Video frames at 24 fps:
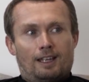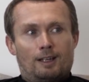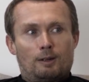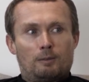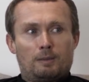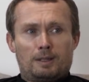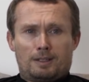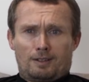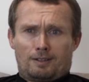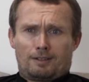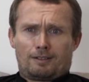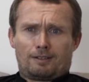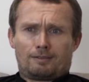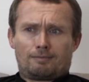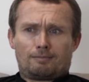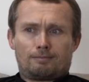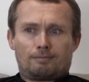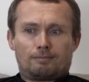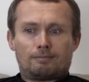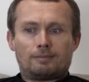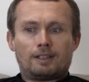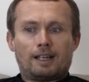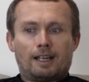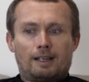Which,
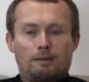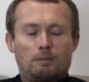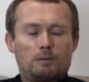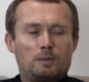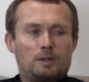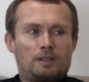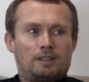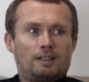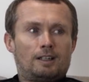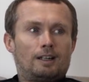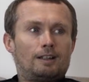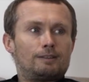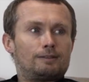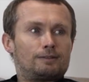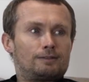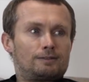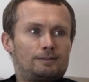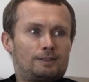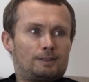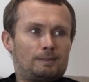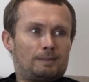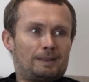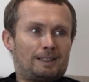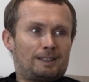was enough
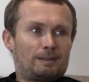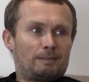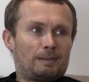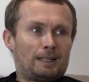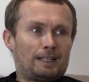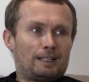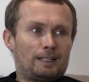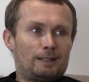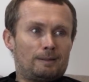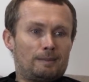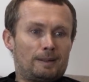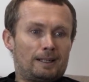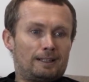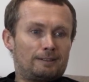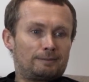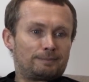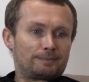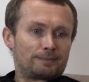to be complaining about.